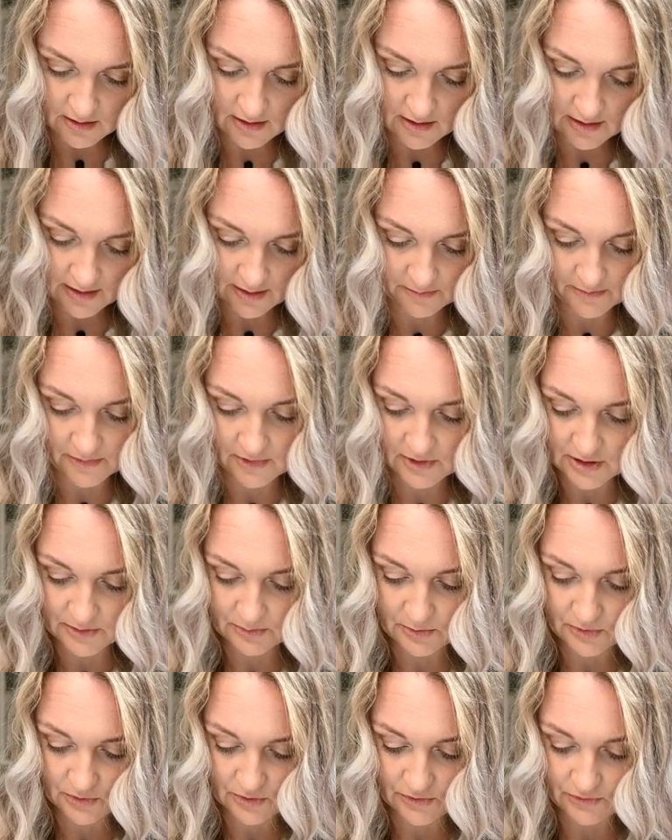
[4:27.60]
Yeah, it's
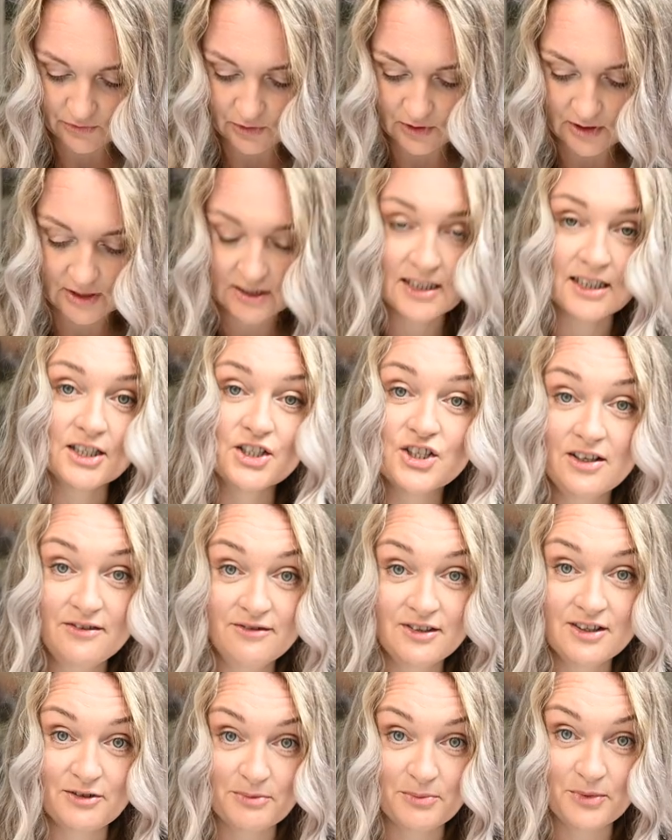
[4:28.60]
beautiful. It's actually
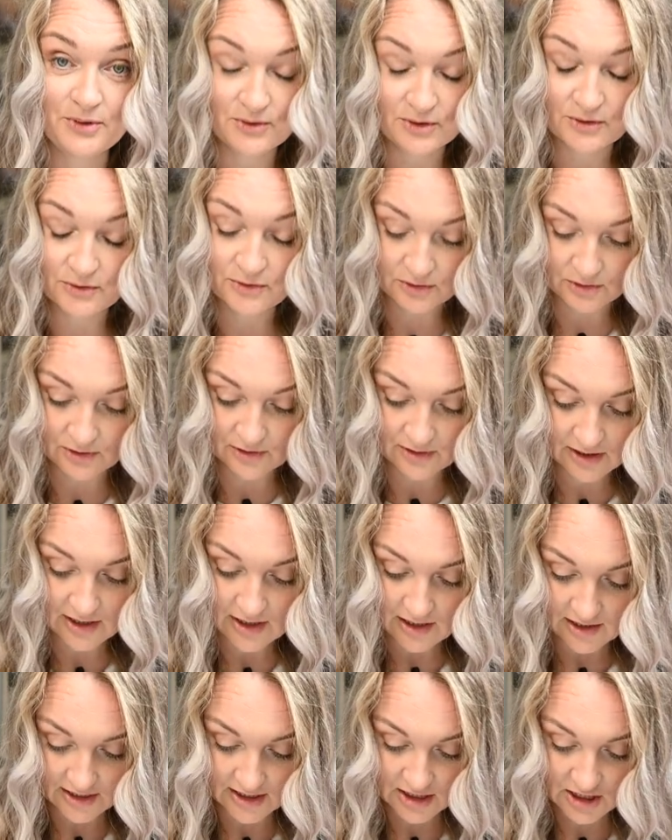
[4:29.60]
very beautiful.
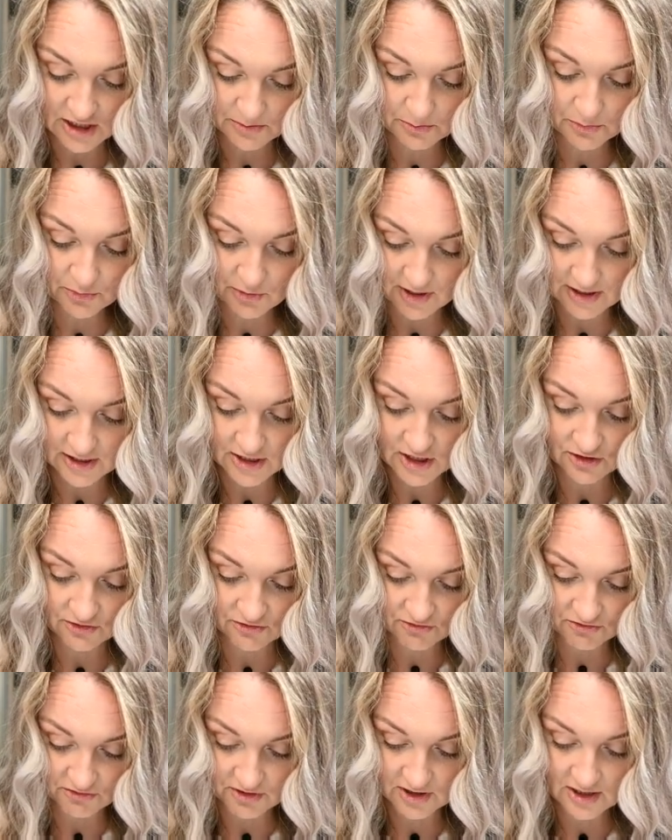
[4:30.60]
It spreads
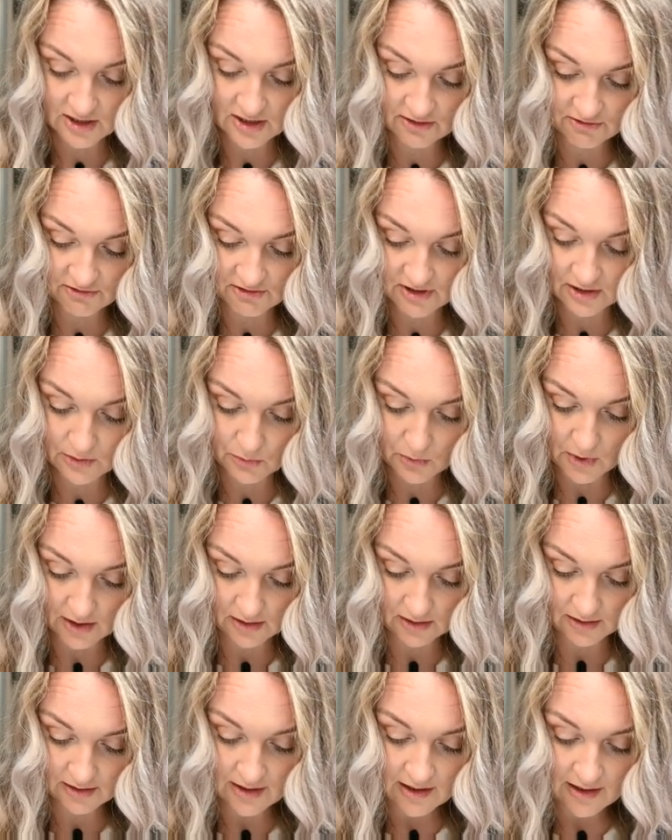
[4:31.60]
really, really
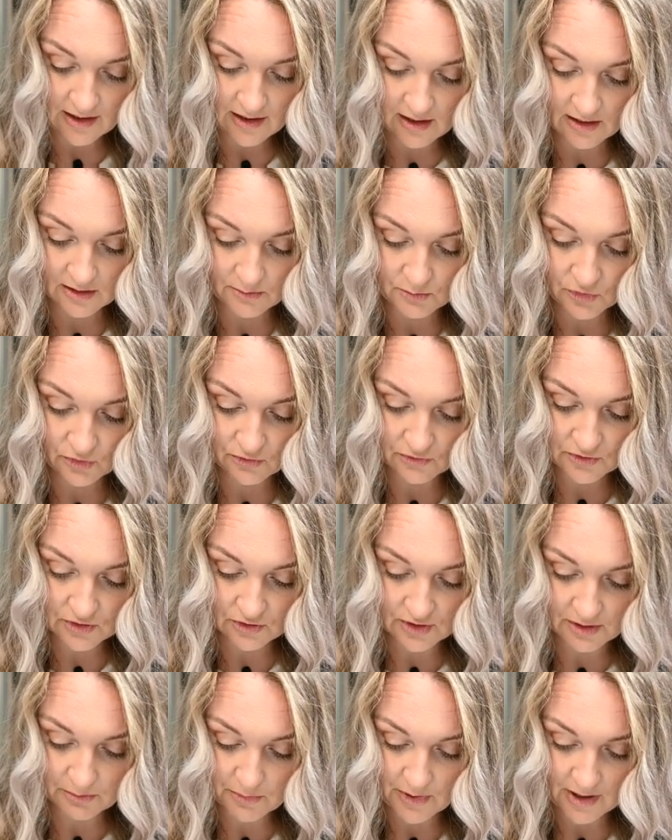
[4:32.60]
well and moves
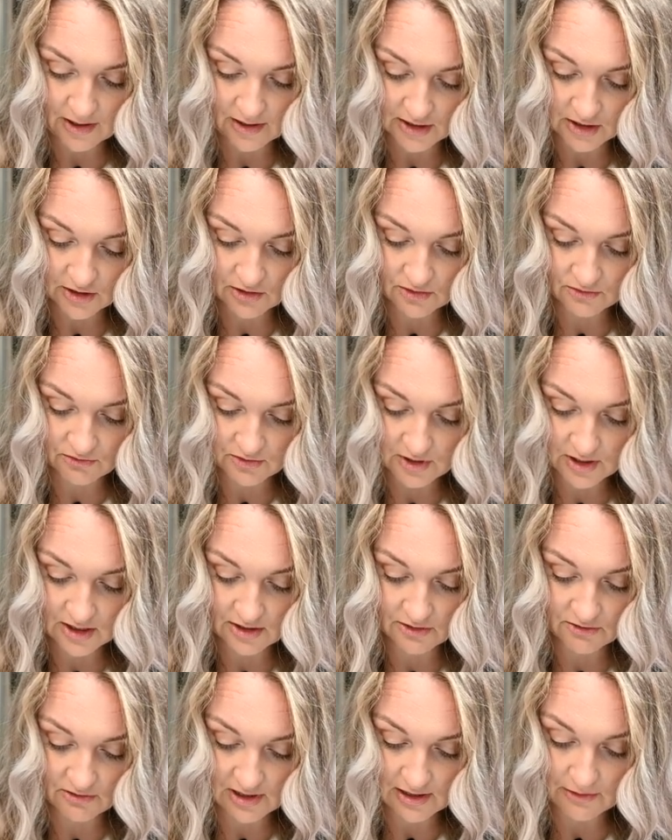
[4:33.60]
on the palette really,
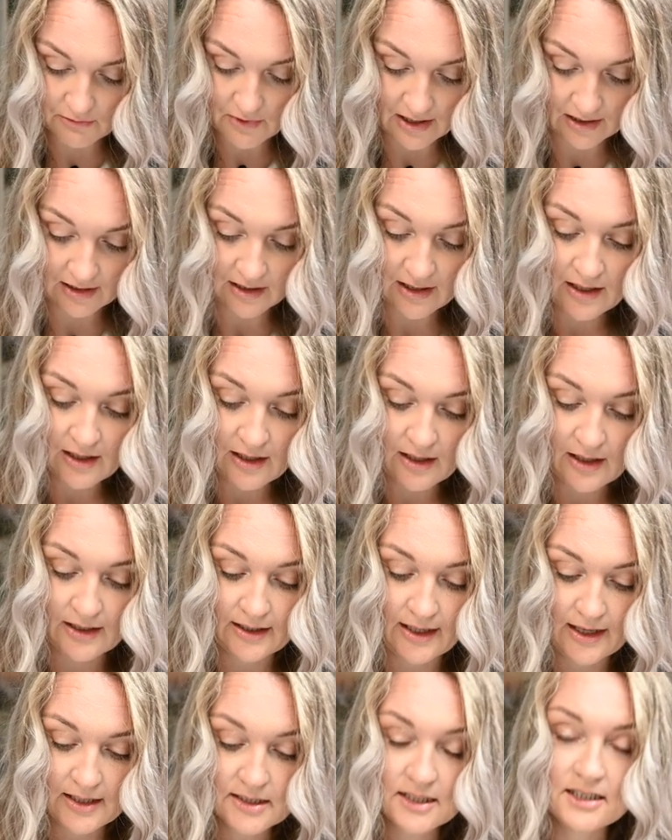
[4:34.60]
really well. It
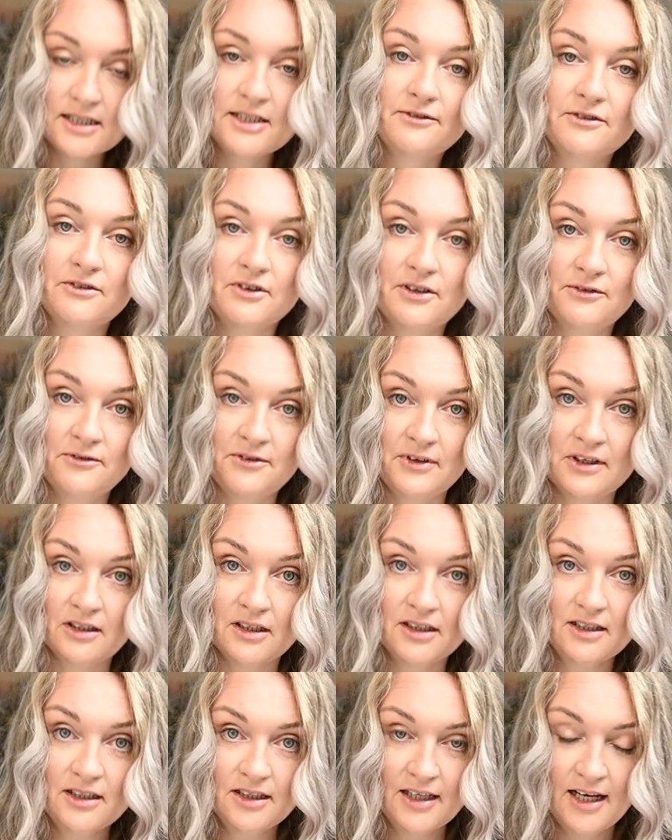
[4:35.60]
has a different
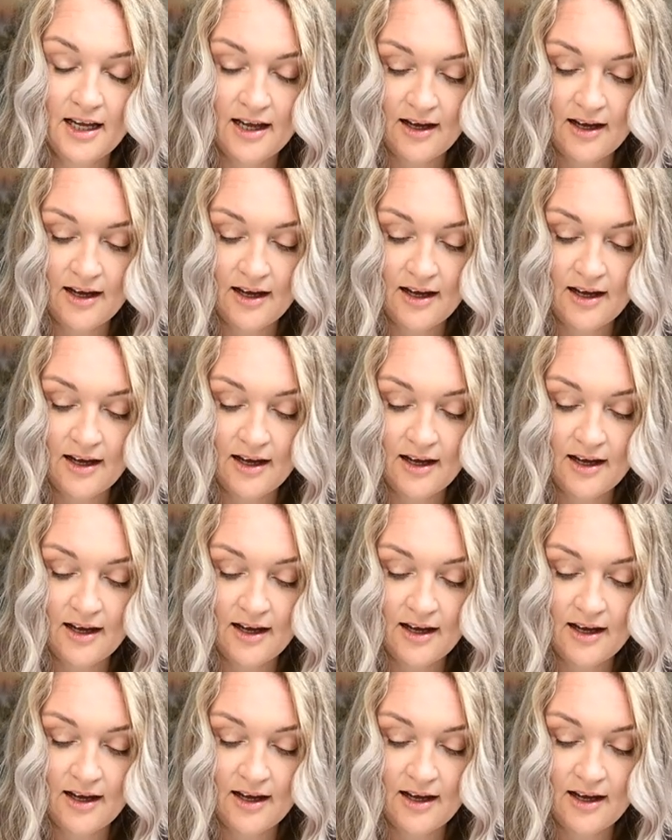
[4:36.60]
feeling.